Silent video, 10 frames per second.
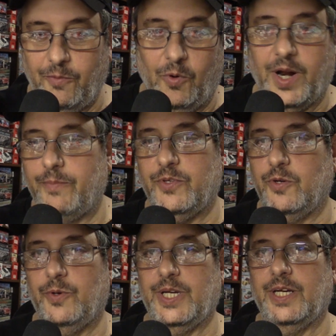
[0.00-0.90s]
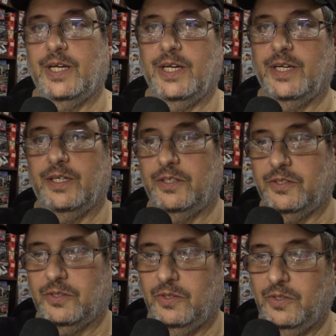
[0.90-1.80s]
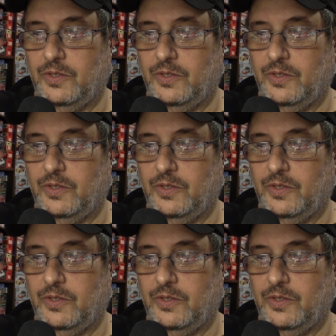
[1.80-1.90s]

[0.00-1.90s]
and what I'm doing is